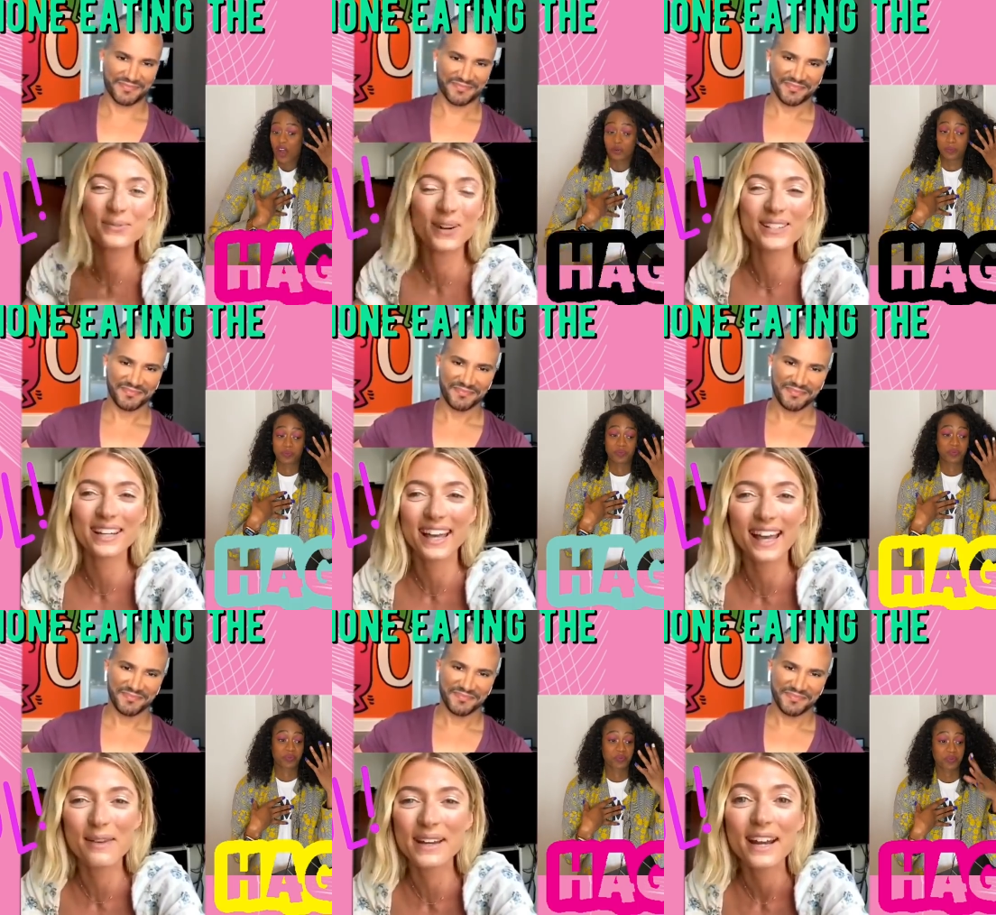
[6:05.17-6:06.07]
Speaker 1: it. I mean,
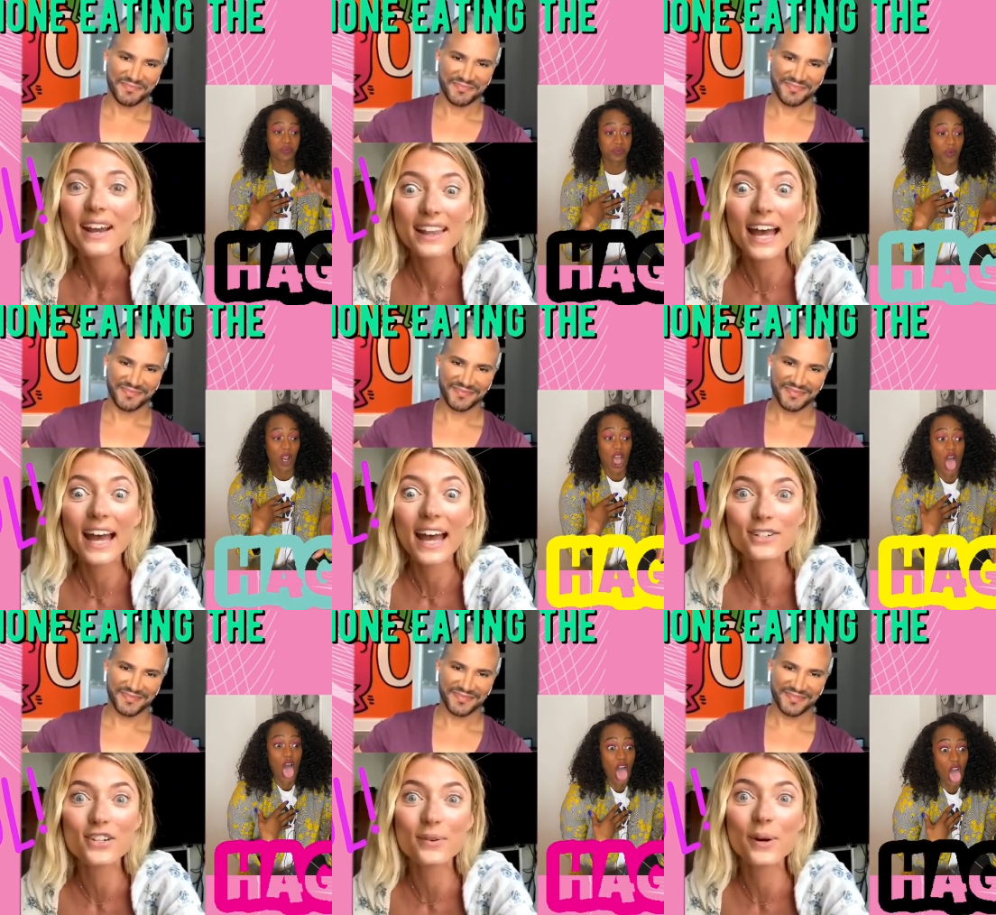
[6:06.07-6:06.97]
that is literally what
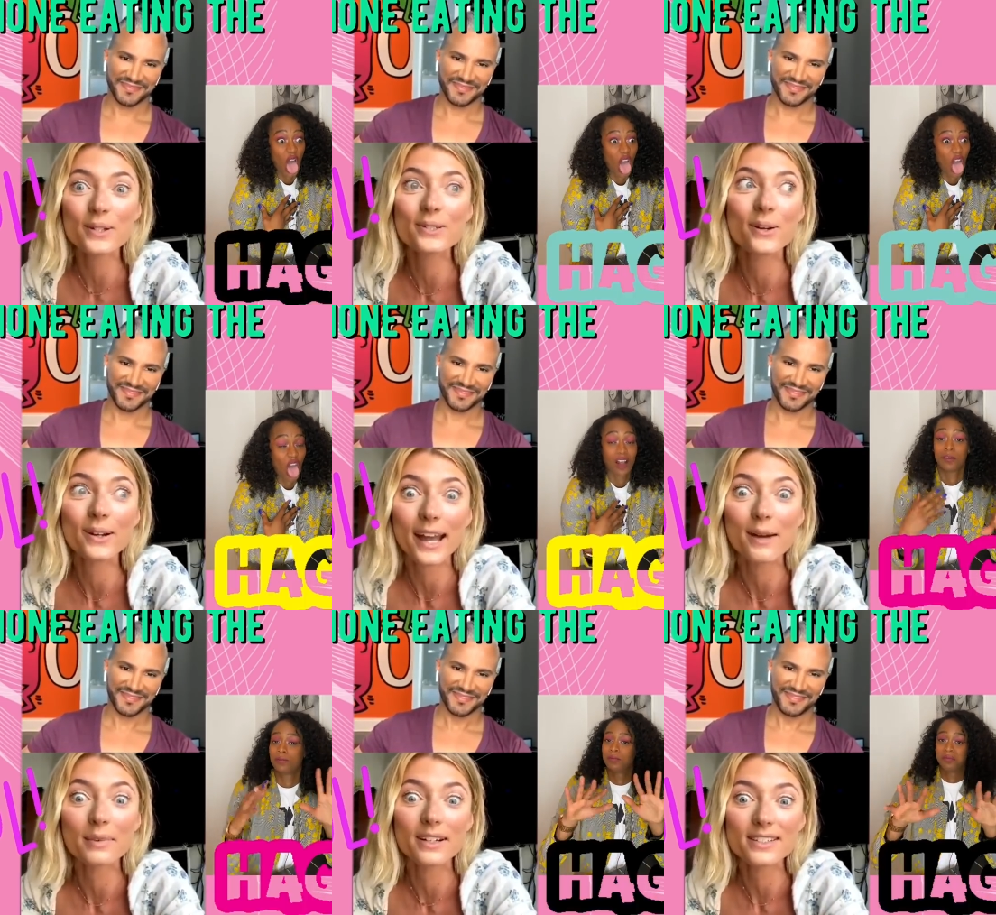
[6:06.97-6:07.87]
you saw on camera. She
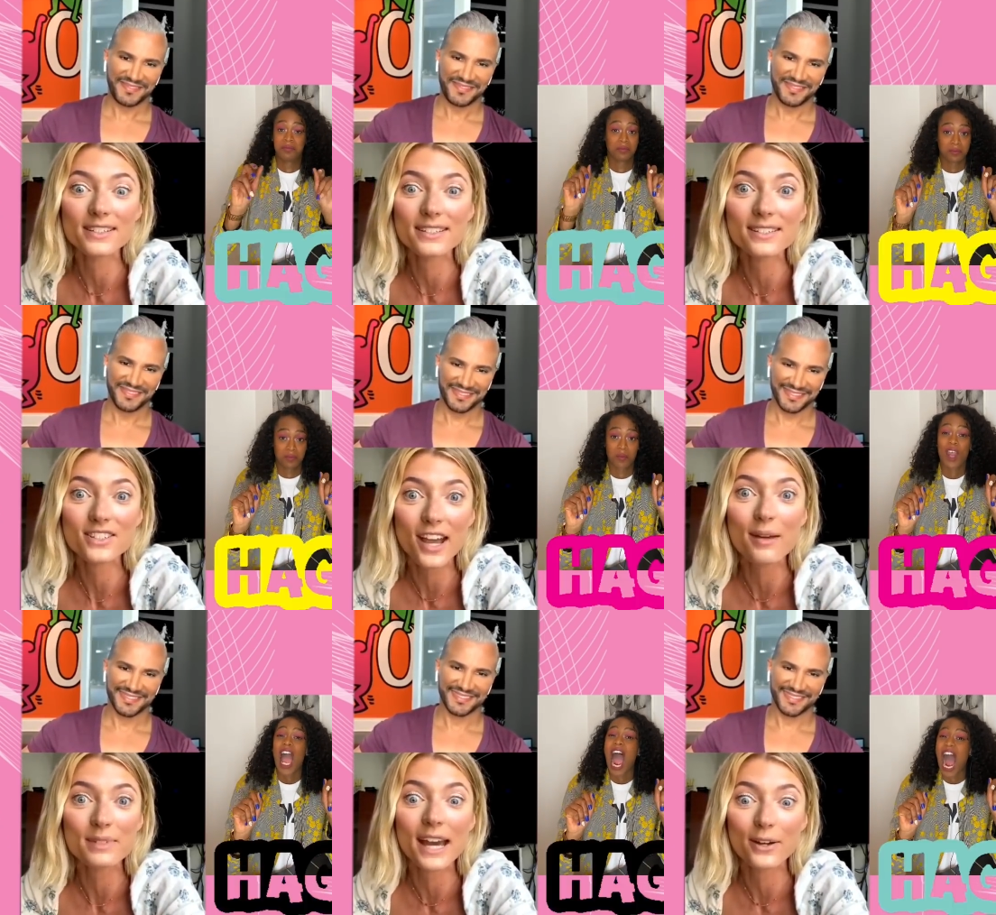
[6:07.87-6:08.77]
just chammed down a
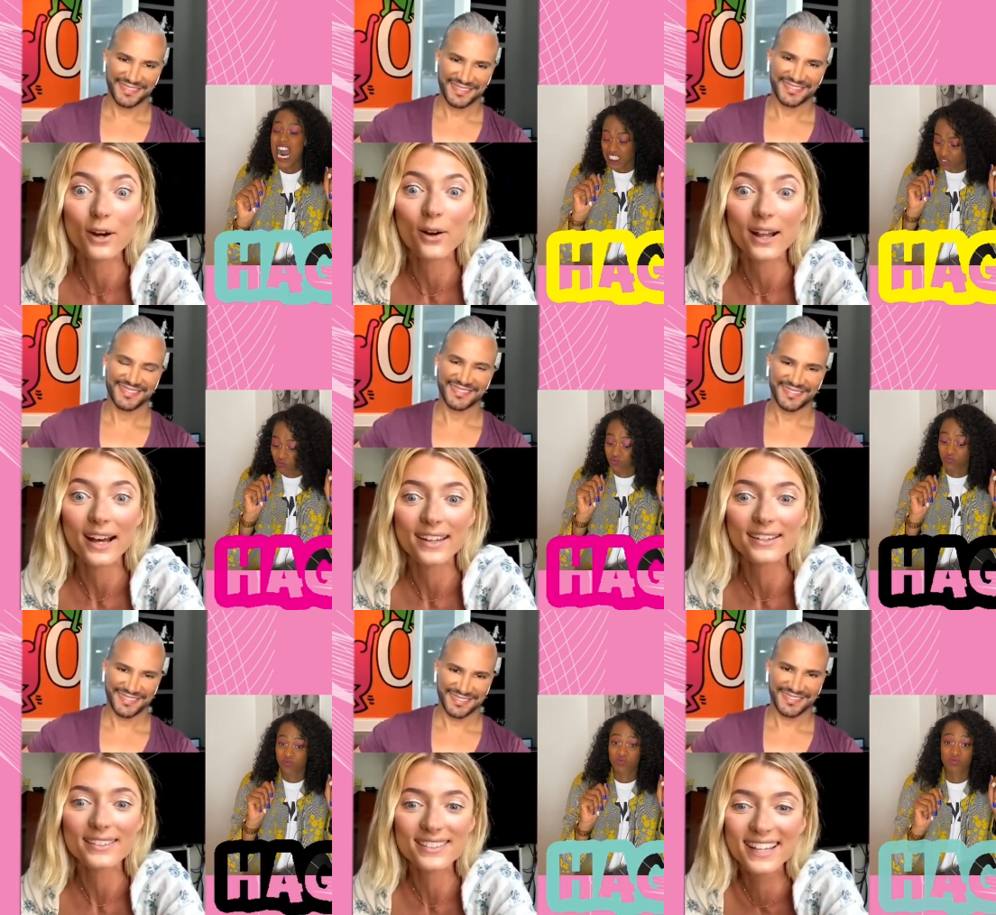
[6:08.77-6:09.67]
whole haggis.
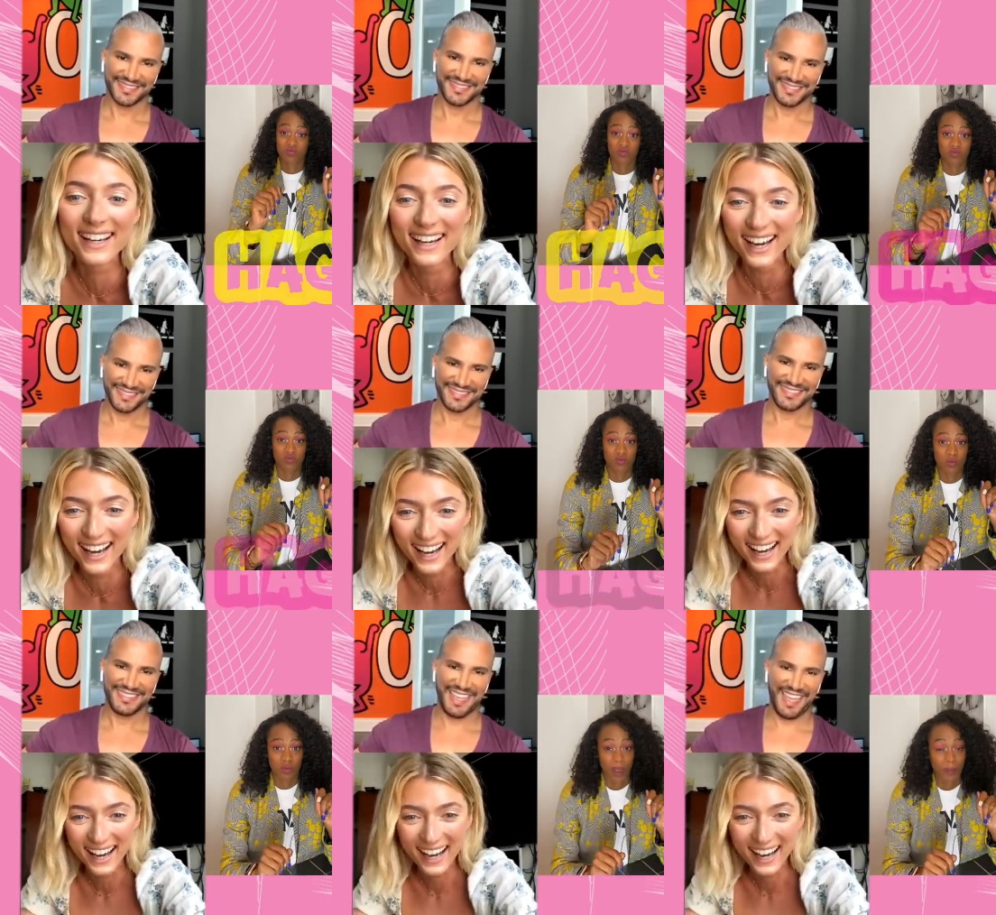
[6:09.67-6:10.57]
Speaker 2: Yeah,
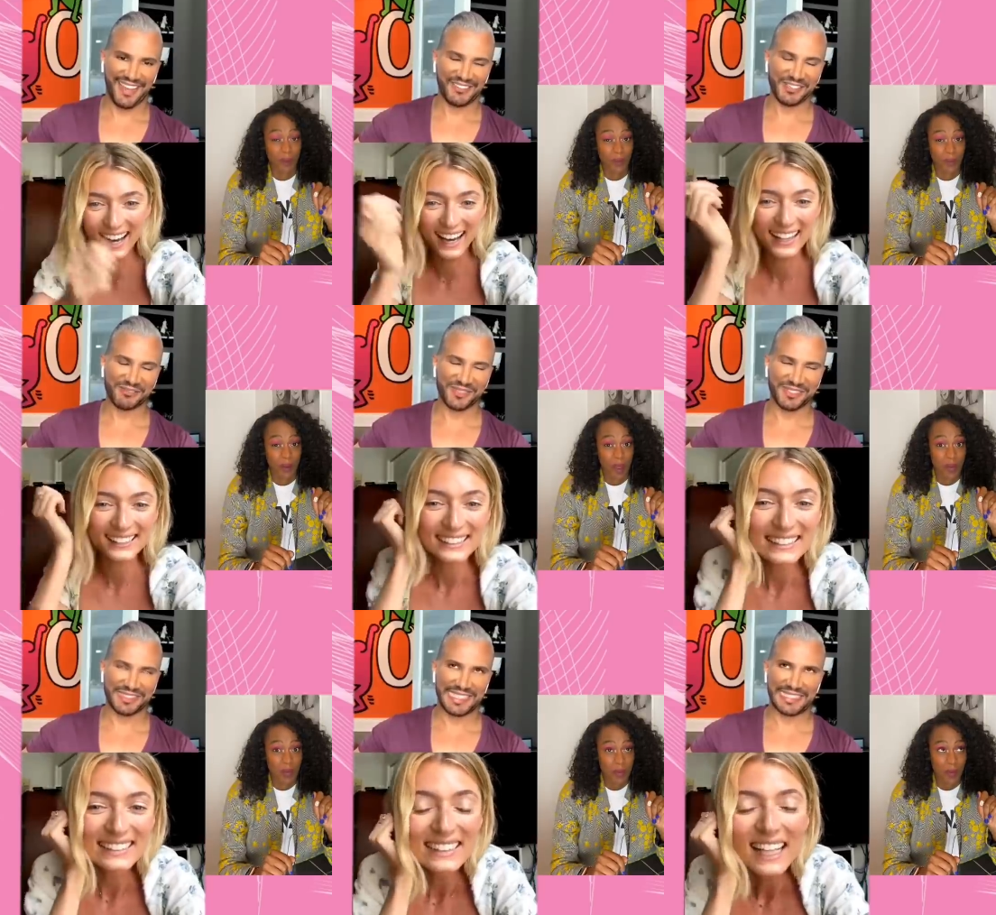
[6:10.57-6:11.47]
which was like,
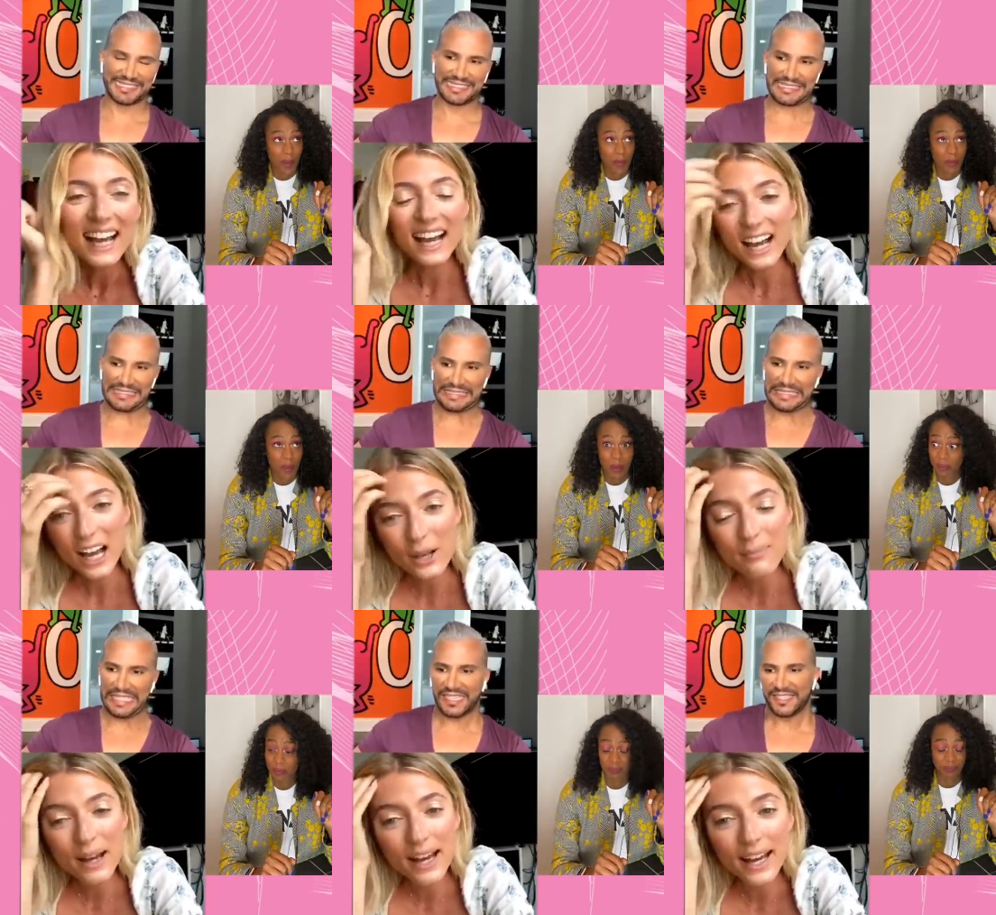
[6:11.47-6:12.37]

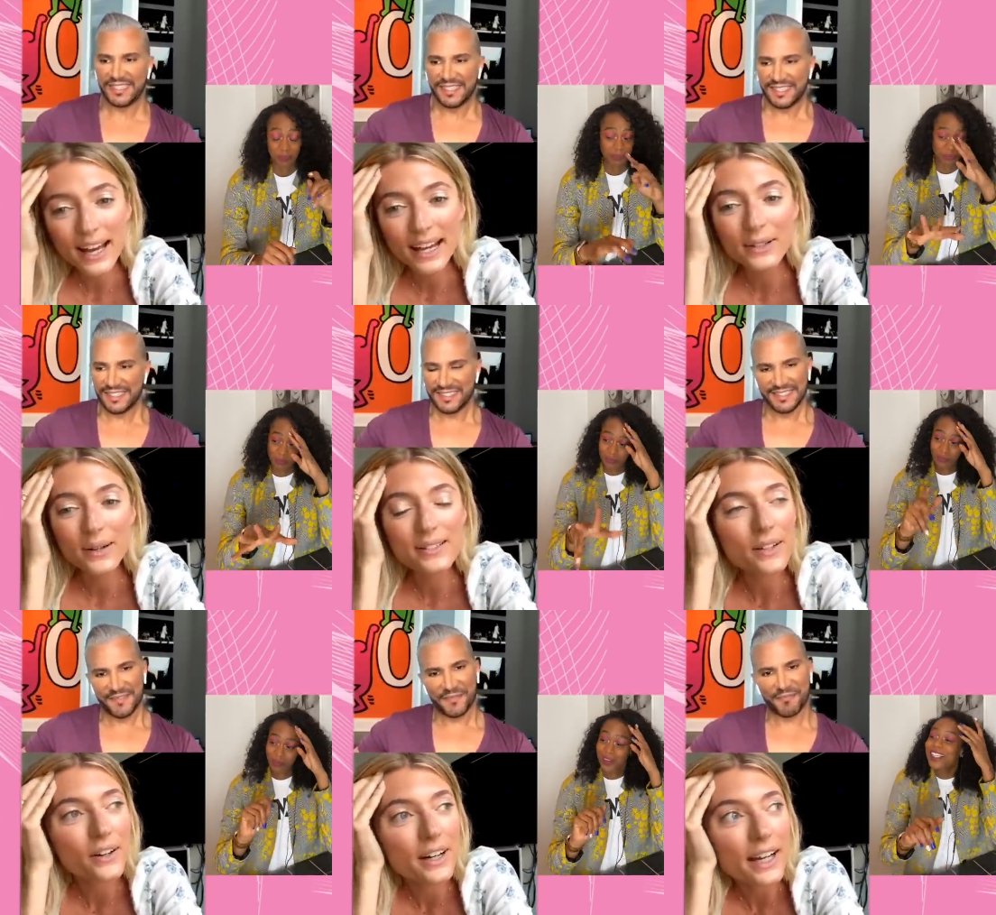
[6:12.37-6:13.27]
Speaker 1: anyway, sorry.
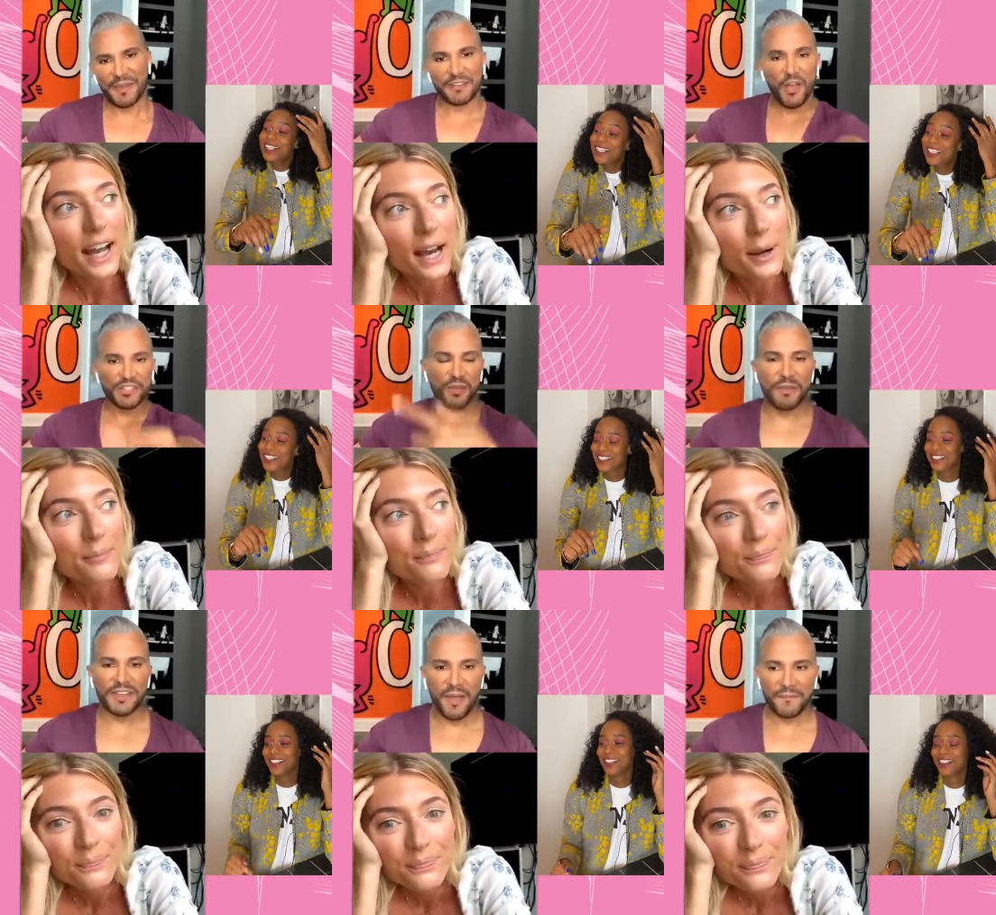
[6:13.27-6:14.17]
Speaker 2: But also,
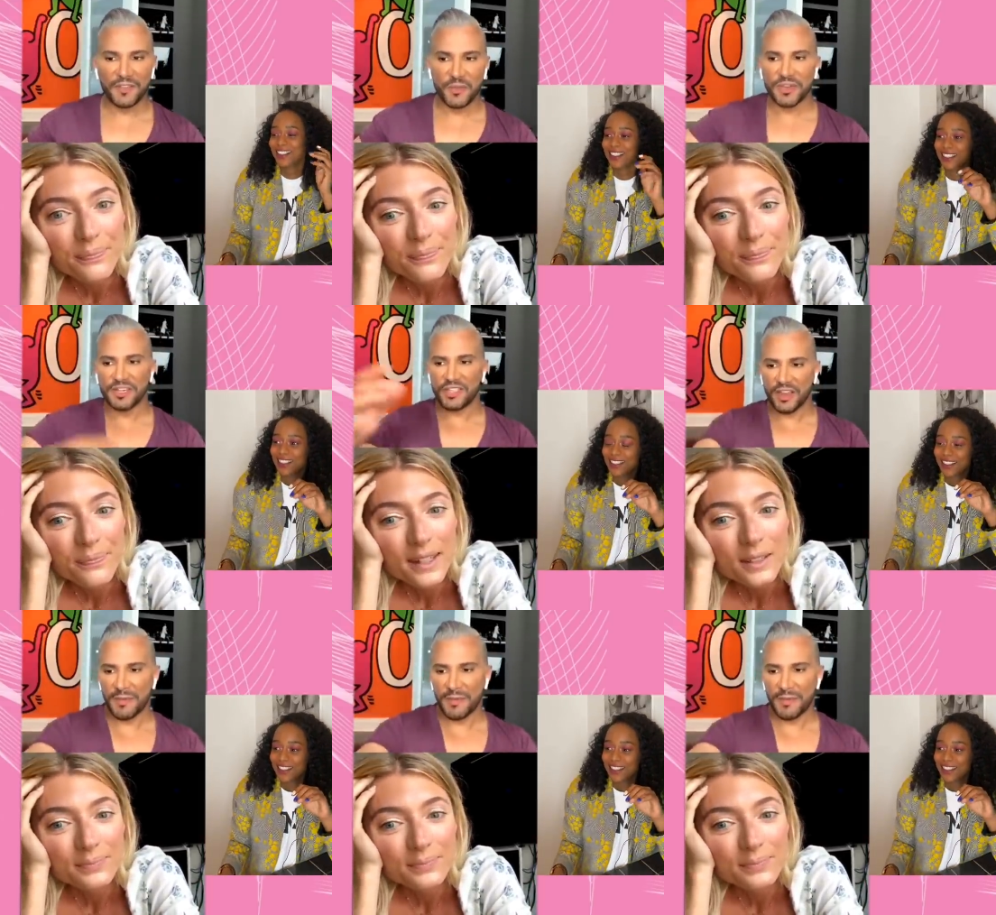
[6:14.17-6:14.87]
you were going to talk about, we